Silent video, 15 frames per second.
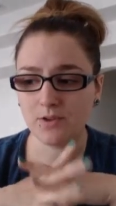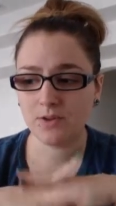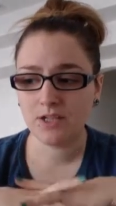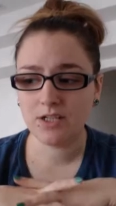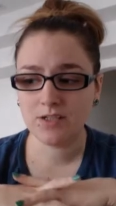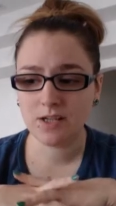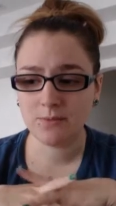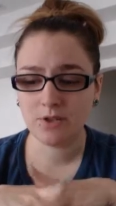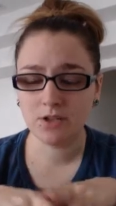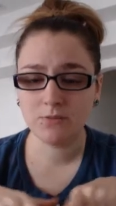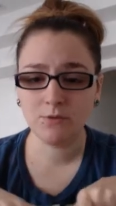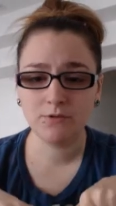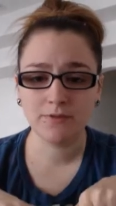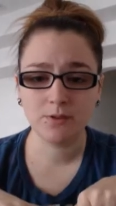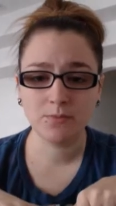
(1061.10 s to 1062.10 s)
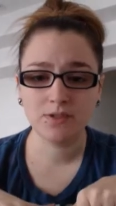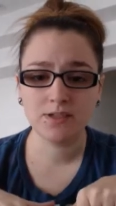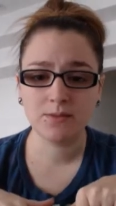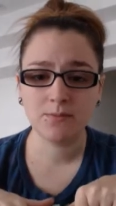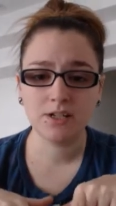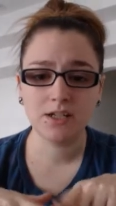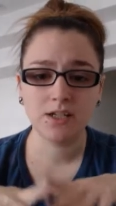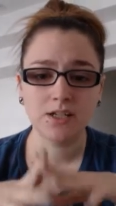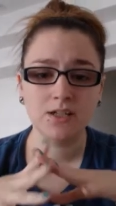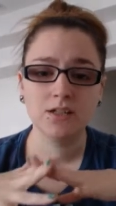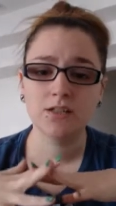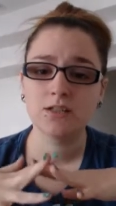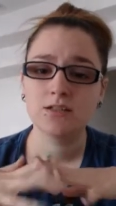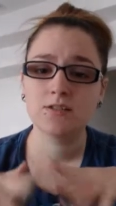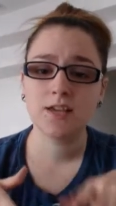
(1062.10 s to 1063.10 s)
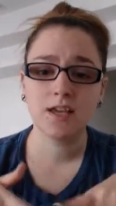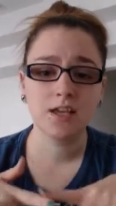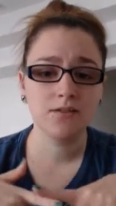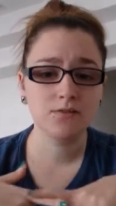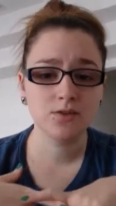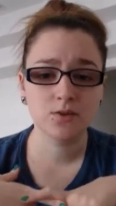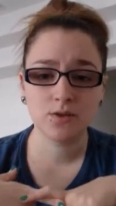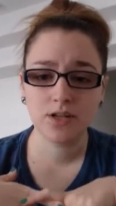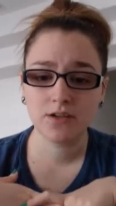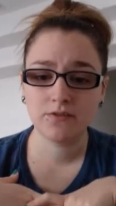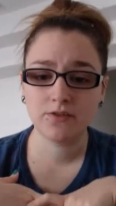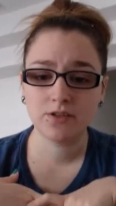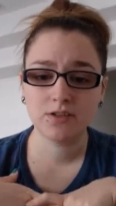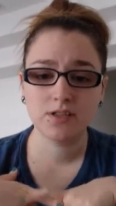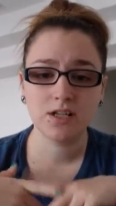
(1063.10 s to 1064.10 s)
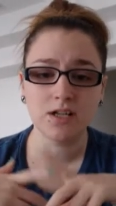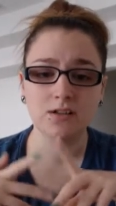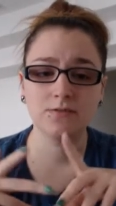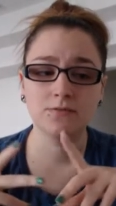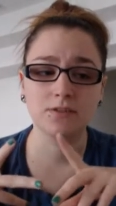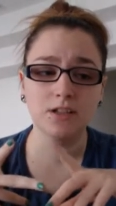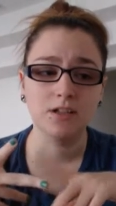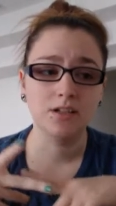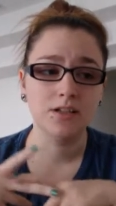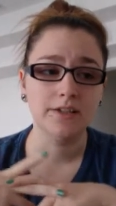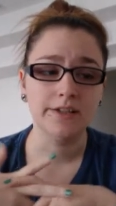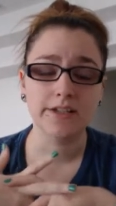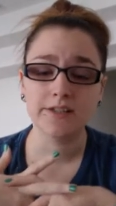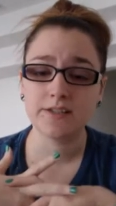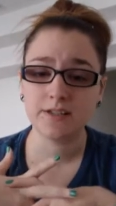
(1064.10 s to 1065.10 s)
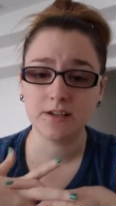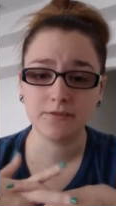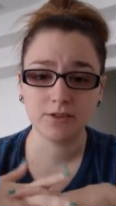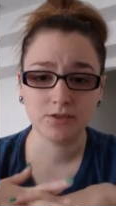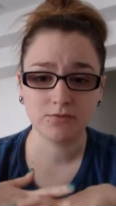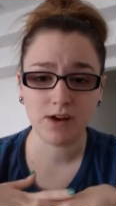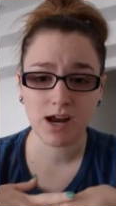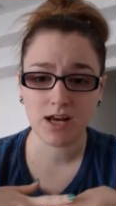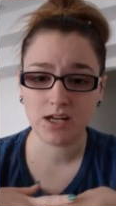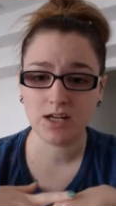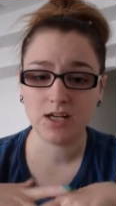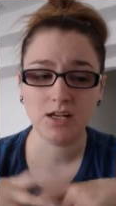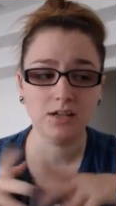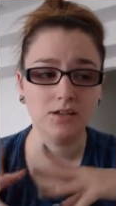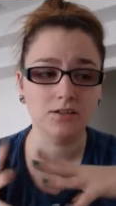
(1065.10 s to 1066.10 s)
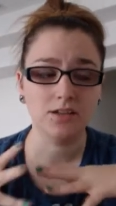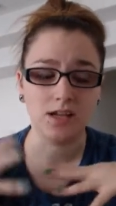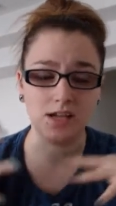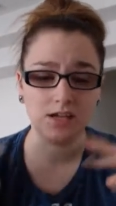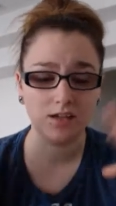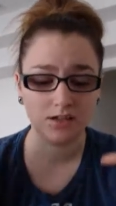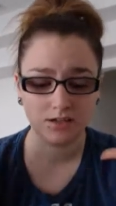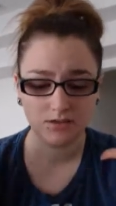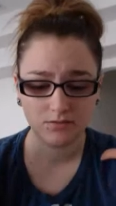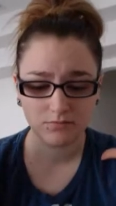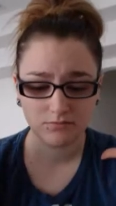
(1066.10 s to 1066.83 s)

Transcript: anytime you're going to move in with somebody, take inventory of your stuff, get stuff in writing, like,